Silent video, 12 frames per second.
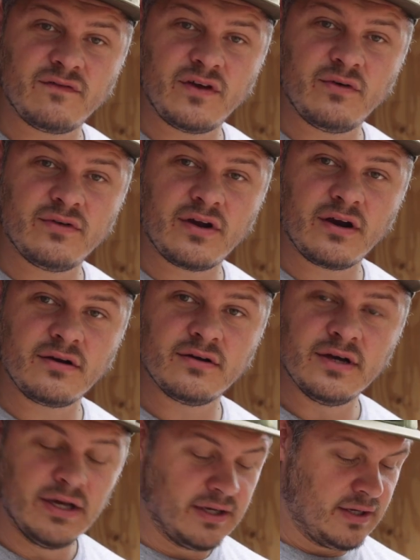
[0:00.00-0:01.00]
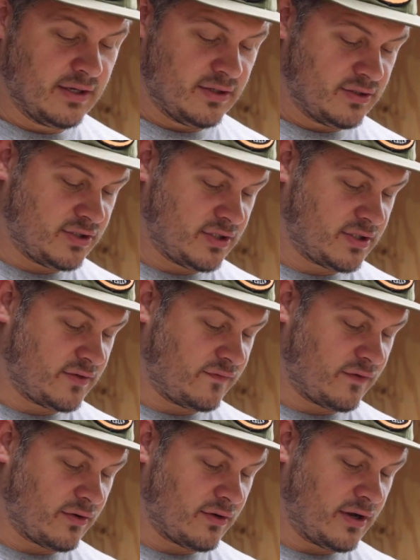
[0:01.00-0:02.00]
a few in there just
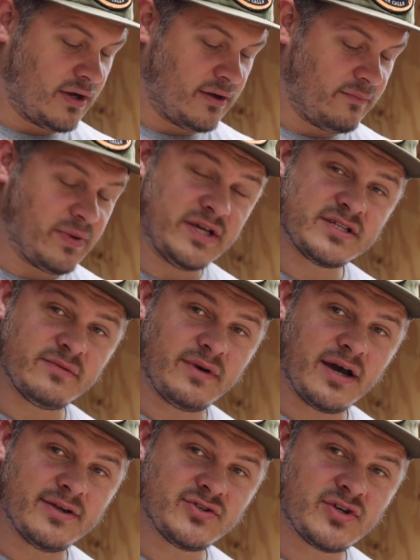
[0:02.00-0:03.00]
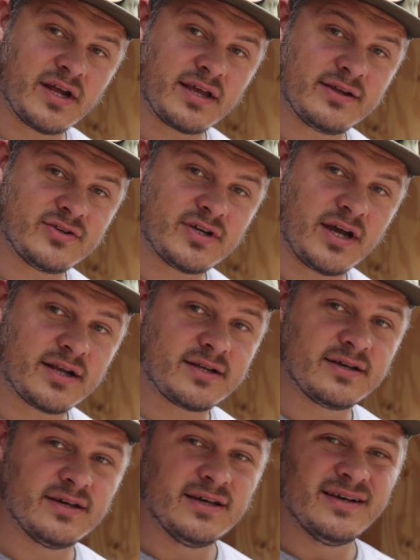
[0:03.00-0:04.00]
for peace of mind should I get
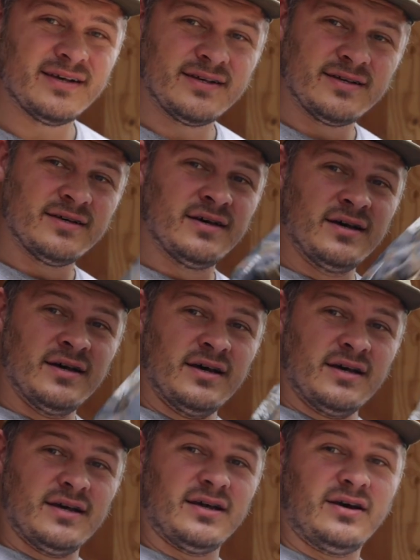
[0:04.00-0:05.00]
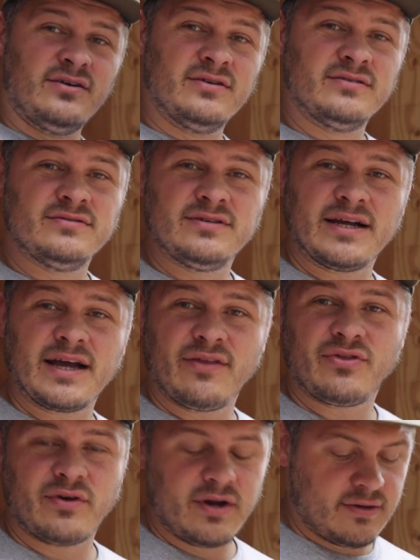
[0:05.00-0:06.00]
checked. You know, I
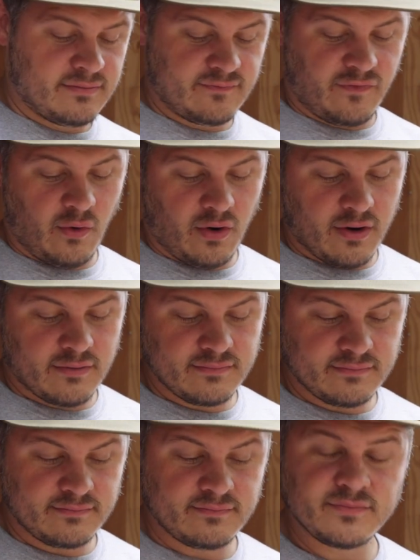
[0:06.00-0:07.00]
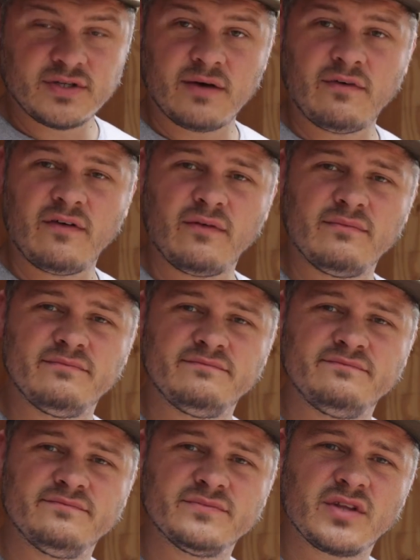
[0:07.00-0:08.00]
got 3, 4, some of them,
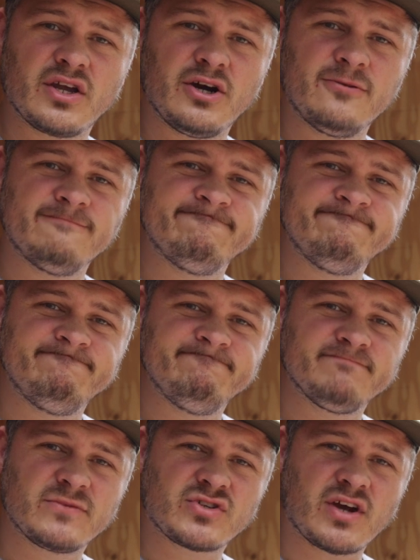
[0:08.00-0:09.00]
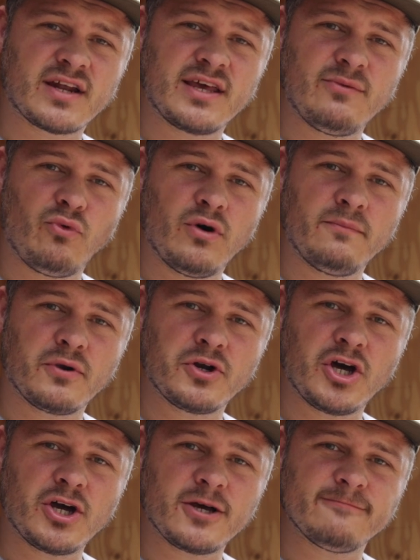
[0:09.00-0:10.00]
you know, try to keep one per
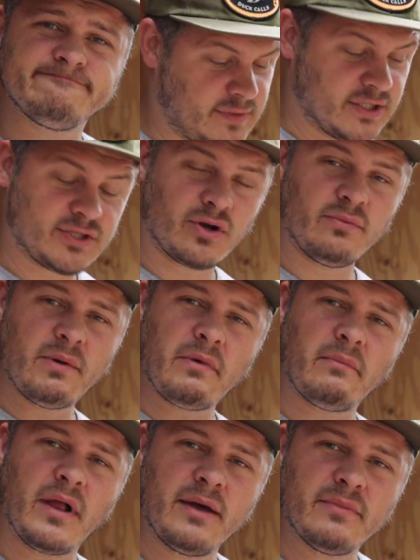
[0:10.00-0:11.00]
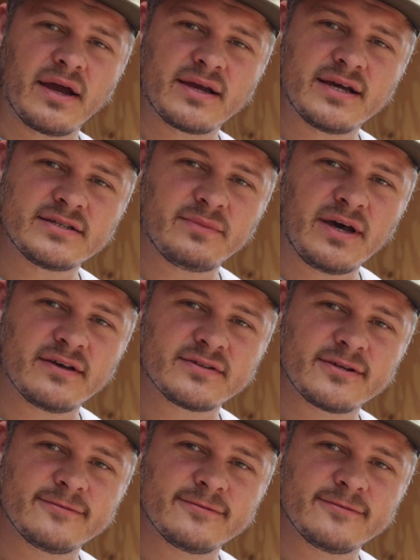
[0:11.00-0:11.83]
duck. Just throw them in my blind bag in case I'm asked.